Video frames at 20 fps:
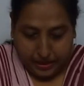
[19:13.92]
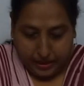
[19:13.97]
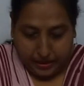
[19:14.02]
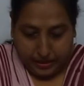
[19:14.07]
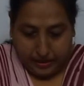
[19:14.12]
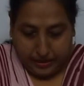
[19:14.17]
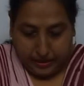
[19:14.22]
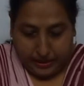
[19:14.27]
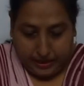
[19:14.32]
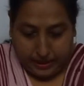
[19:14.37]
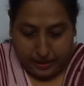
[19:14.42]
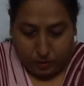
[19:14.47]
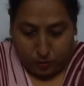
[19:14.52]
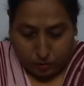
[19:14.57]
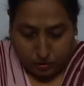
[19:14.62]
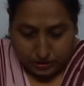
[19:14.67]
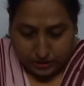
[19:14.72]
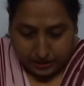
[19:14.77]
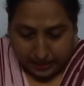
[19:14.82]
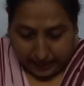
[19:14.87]

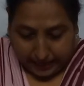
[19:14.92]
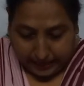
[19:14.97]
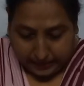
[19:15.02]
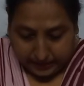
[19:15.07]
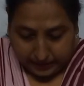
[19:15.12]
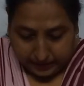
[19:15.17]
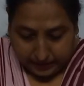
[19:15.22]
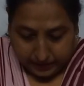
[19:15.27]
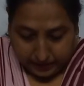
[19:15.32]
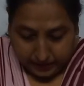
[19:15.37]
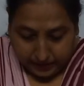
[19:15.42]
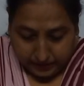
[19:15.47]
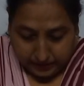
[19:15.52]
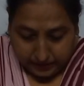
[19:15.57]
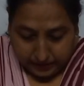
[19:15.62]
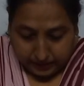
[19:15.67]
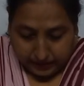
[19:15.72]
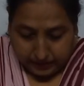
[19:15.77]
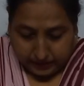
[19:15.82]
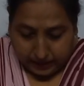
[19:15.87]

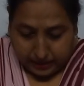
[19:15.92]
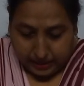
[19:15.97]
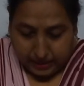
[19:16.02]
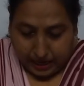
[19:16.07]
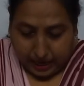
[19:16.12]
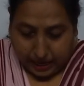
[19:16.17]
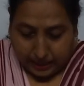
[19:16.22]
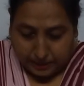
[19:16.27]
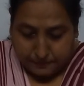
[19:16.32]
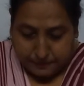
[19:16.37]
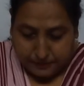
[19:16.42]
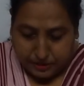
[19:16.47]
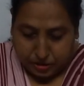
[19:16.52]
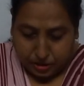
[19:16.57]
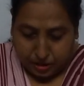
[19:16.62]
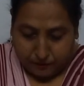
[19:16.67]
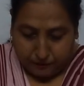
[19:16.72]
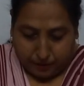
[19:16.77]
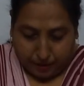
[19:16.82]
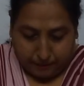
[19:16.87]
Turn a large picture
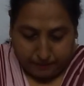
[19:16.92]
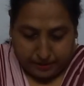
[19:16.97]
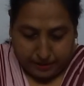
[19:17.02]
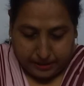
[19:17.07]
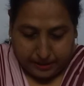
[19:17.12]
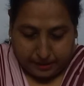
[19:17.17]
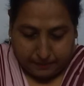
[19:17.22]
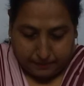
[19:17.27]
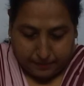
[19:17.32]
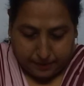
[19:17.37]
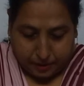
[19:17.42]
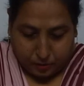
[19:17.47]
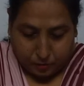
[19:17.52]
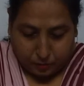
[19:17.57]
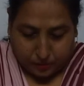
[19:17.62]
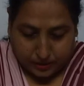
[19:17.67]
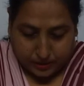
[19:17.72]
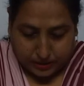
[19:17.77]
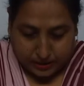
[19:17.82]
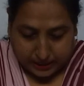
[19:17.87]
of Humpty Dumpty
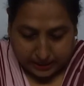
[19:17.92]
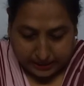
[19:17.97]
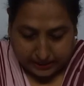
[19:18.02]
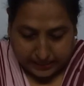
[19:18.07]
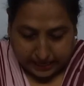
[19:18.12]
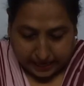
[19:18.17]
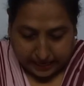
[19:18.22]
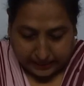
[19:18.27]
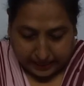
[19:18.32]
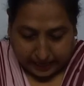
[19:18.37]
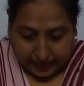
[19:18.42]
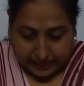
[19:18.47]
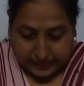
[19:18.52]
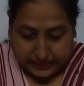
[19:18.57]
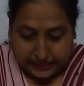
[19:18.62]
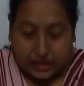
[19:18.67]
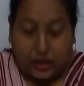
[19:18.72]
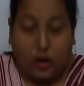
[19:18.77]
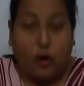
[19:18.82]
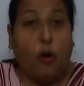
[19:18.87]
towards think tank
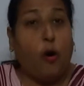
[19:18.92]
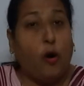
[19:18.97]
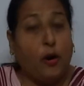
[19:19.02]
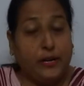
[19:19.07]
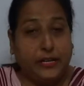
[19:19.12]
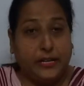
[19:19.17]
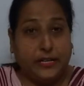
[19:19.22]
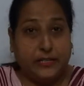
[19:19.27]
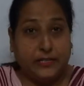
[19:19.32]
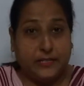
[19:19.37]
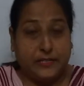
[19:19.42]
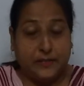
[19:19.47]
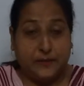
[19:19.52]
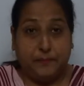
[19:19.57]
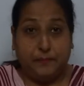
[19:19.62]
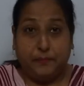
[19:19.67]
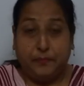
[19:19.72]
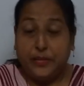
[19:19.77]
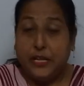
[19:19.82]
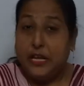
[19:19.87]
and the audience.
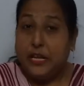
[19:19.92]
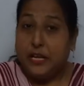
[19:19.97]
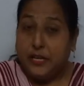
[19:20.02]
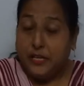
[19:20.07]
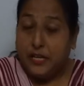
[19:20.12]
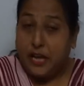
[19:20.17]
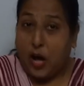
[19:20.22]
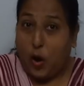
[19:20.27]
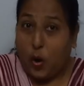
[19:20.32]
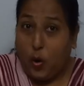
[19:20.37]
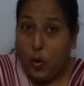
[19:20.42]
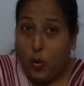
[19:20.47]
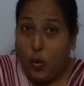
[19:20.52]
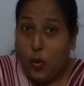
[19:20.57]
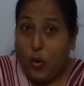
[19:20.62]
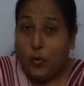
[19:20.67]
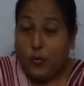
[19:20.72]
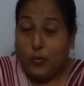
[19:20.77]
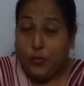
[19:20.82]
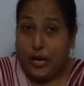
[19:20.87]

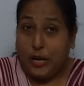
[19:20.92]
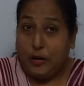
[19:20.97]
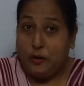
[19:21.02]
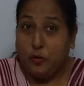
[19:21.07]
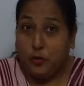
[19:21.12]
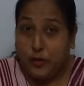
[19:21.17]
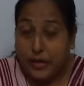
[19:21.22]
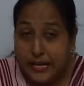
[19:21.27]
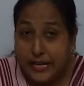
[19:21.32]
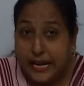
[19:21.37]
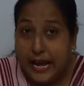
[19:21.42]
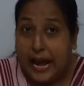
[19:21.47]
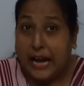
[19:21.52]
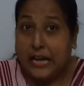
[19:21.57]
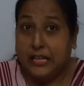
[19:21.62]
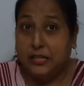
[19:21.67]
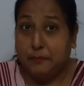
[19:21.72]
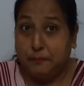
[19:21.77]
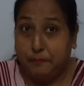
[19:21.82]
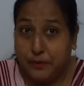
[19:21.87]
Now they are looking
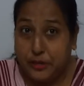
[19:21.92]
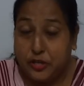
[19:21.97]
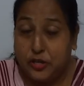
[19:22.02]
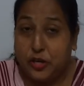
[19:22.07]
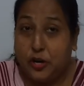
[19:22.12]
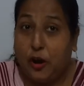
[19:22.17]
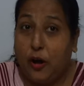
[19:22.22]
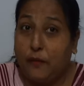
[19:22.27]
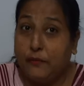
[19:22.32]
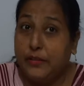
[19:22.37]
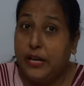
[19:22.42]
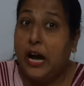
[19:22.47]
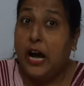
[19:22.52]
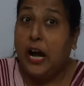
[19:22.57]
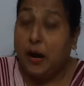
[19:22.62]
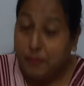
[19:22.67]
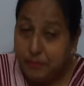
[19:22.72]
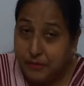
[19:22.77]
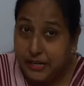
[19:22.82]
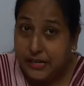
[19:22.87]
at the picture of the
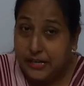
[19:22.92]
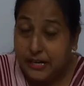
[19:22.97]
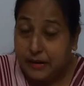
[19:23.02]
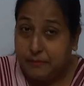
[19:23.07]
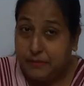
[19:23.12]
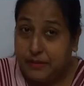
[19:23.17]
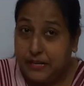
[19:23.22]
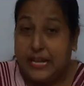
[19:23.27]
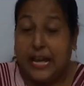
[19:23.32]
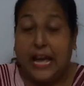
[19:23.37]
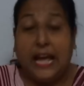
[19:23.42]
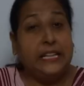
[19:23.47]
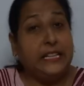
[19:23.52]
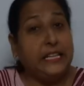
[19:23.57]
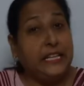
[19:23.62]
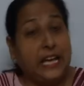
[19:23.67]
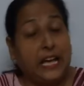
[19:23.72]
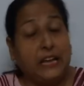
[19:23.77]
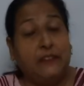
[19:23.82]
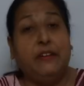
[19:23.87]
Humpty Dumpty and
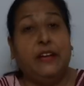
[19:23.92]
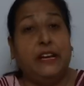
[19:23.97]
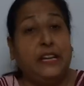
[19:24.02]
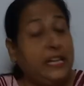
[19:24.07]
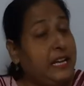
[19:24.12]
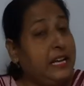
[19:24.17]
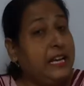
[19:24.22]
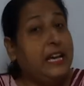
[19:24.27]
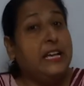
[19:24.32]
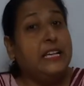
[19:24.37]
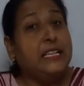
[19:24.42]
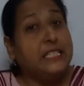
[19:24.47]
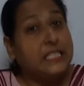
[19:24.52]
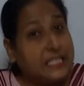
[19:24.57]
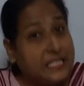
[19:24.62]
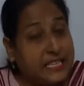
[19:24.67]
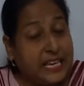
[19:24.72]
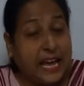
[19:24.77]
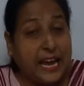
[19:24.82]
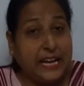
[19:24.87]
they are very
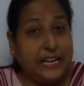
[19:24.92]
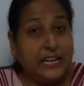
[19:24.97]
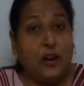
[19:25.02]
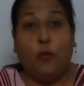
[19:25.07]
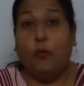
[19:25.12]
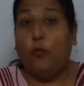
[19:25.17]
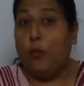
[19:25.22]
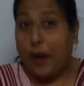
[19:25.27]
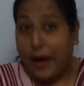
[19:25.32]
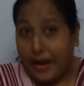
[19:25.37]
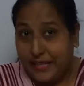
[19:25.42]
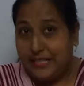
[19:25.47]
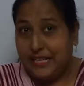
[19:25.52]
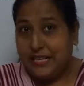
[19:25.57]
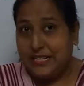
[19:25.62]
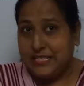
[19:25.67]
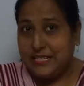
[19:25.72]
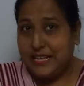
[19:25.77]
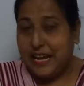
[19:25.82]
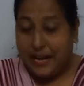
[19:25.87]
scared. Now why they
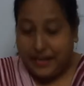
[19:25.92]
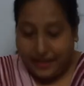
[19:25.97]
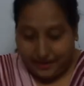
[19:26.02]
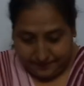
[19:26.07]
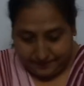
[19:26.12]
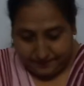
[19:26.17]
are scared?